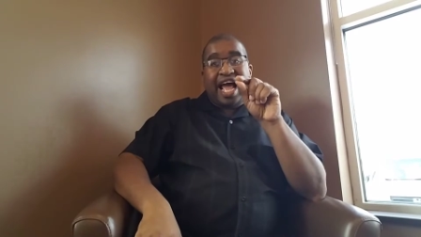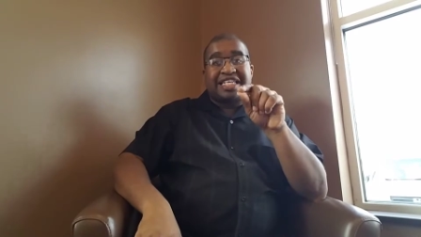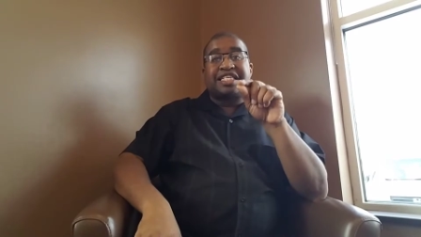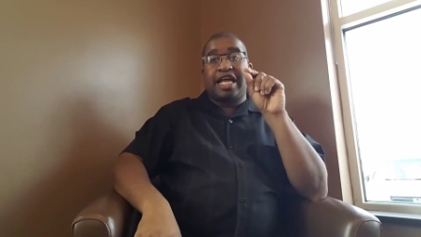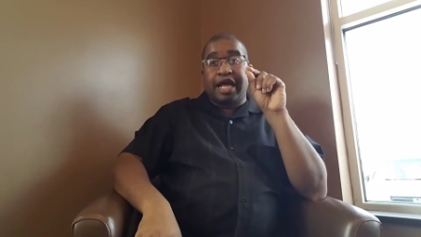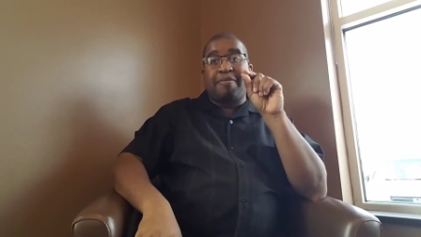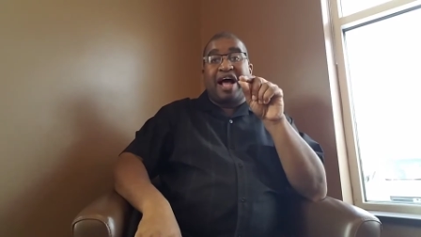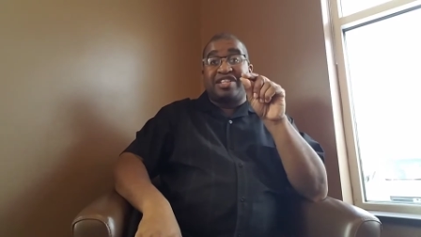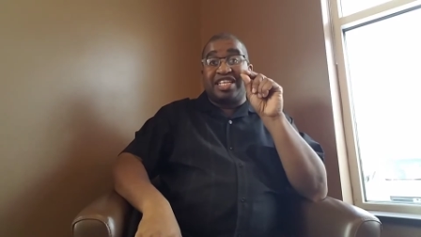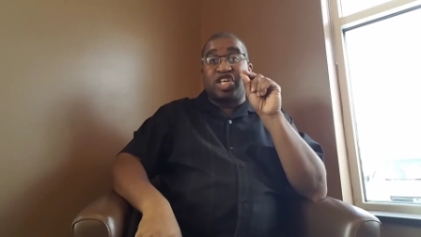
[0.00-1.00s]
asking
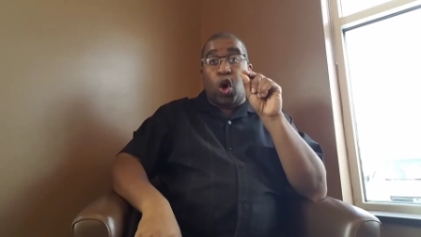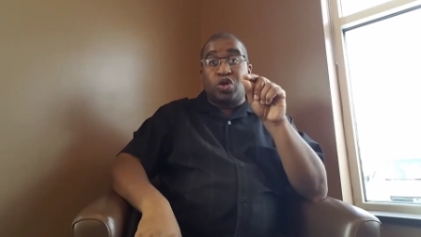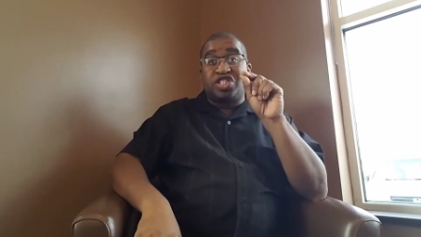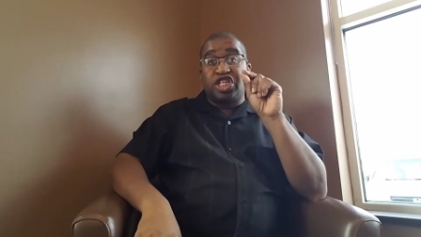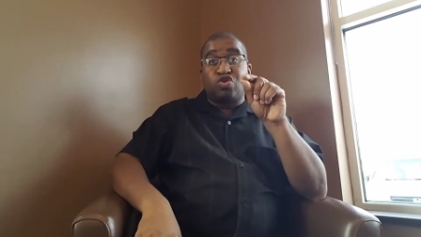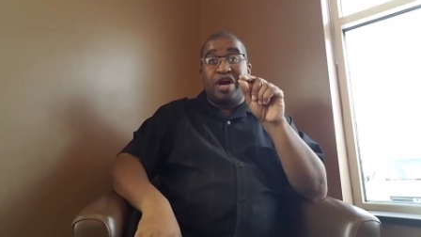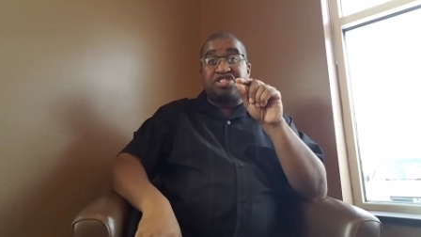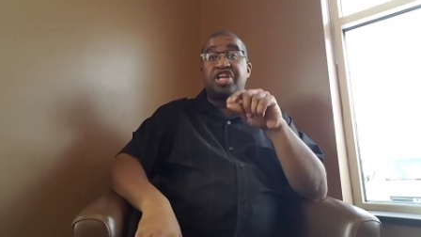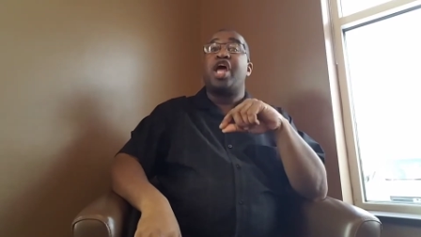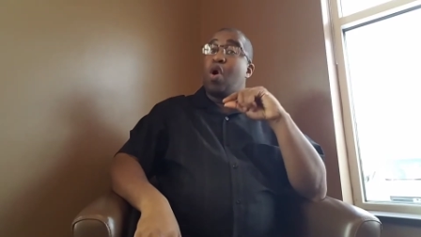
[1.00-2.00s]
about this whole
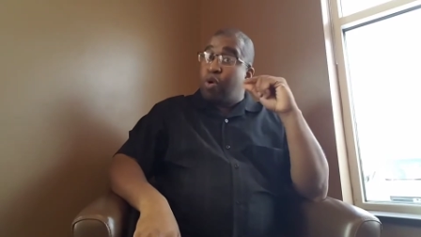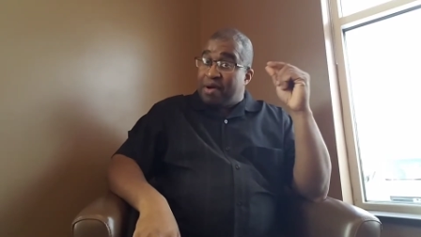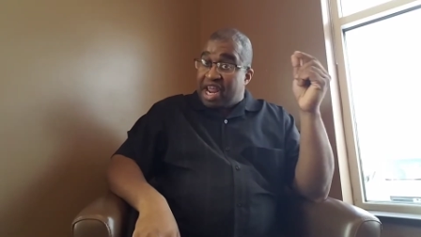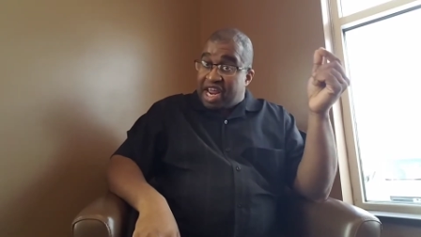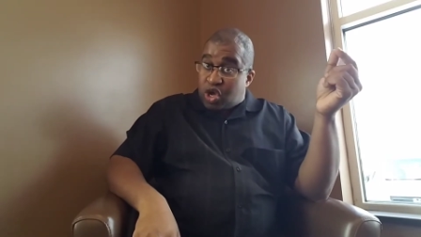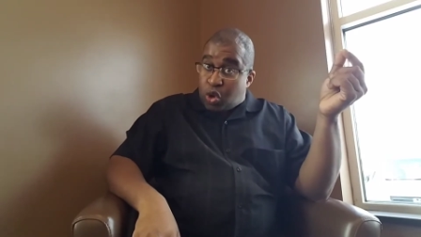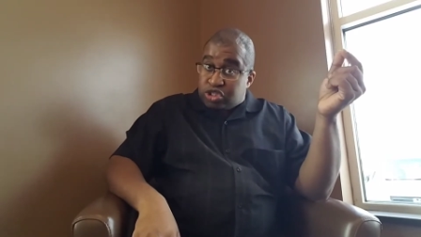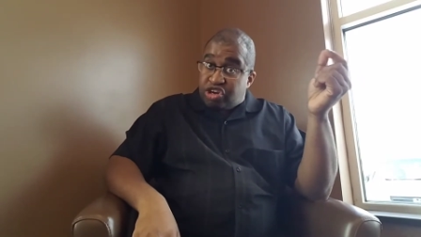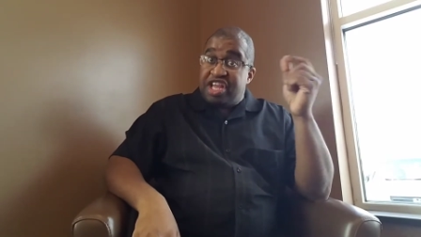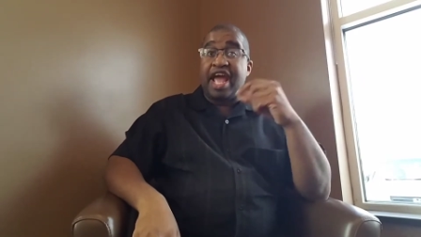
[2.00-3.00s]
situation. Women Ann
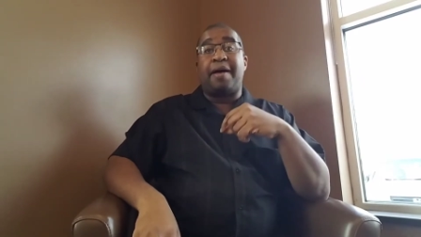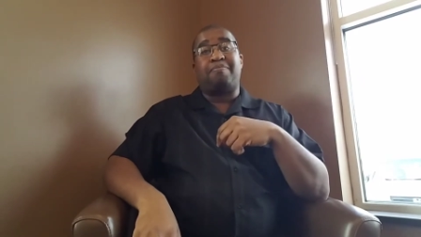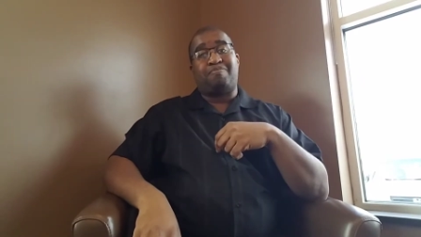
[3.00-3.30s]
Coulter, yeah.